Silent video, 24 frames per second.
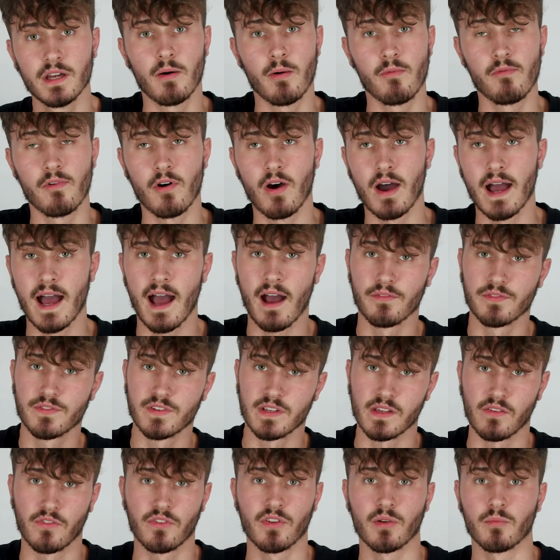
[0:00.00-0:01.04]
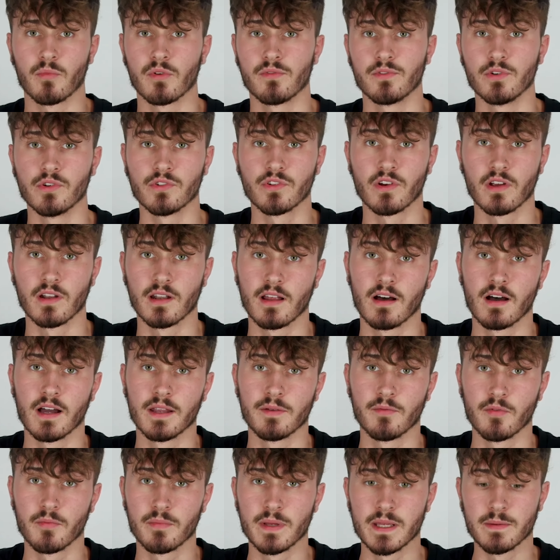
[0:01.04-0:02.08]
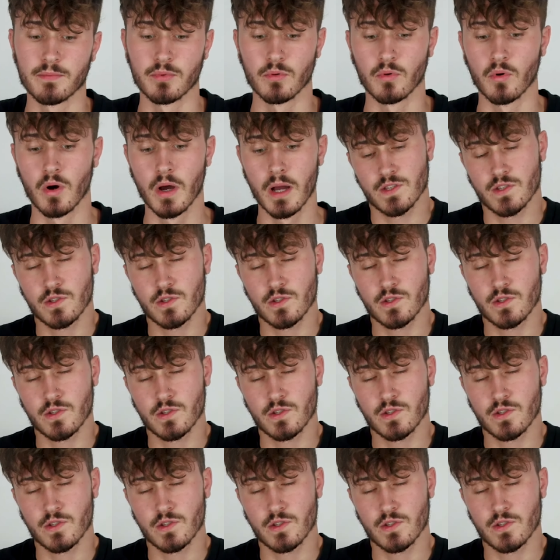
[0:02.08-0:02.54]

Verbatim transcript: However, I have seen some reviews online with people